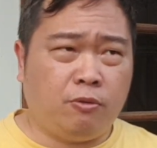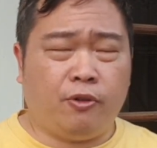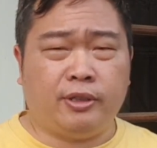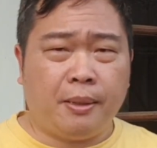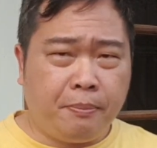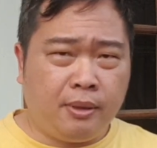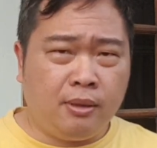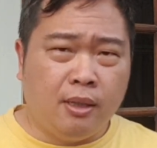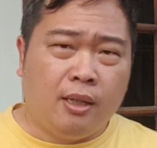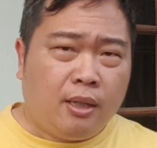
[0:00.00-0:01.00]
For example,
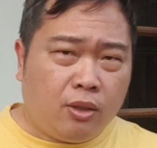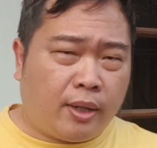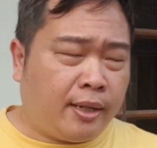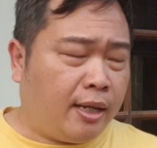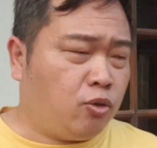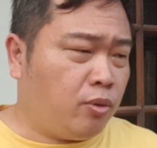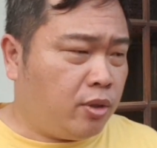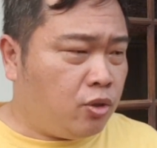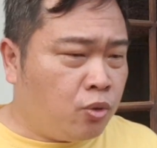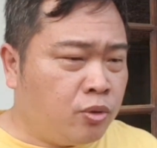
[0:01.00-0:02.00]
you can actually
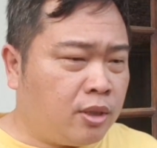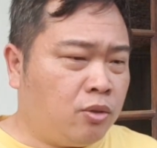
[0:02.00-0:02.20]
use it